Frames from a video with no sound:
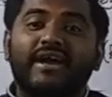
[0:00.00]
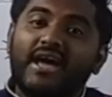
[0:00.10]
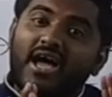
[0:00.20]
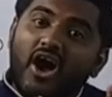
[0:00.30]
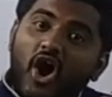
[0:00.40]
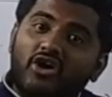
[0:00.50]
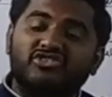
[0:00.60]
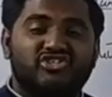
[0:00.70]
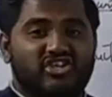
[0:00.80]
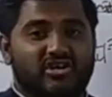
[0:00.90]
and
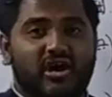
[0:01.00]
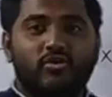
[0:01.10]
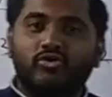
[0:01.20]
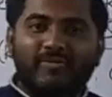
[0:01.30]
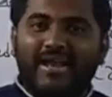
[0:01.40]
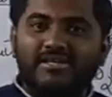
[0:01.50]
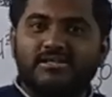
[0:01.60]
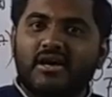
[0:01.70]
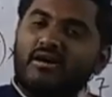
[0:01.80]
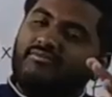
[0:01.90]
oxygen. How to
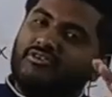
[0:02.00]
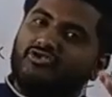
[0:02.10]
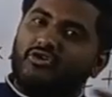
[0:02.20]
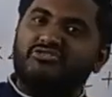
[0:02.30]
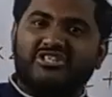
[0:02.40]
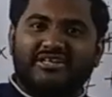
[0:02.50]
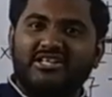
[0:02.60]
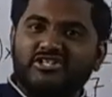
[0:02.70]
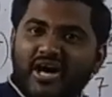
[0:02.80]
balance? First you have to check the